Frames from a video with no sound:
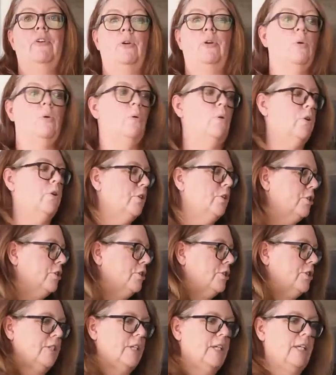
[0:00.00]
the
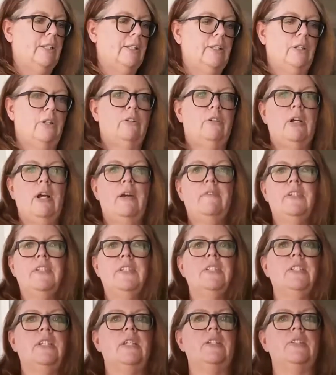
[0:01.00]
corners, in the
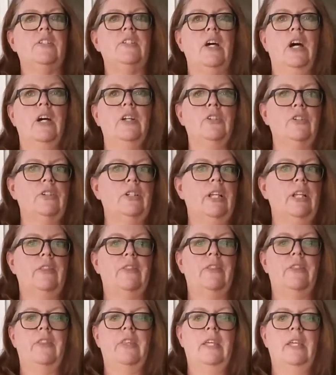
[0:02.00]
crevices, underneath
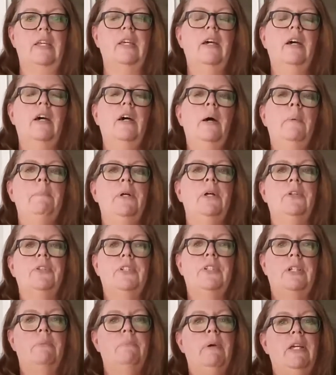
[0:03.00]
the
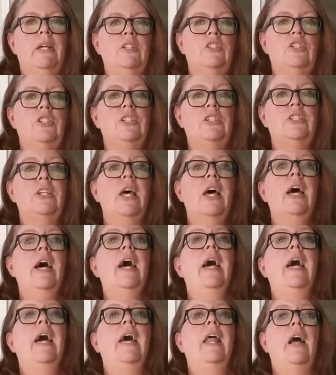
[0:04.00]
built-in benches,
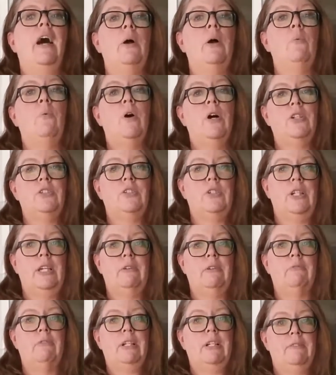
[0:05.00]
and I want to
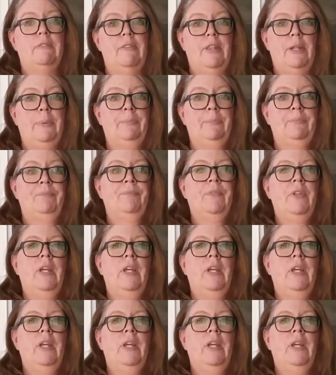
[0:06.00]
get rid of them.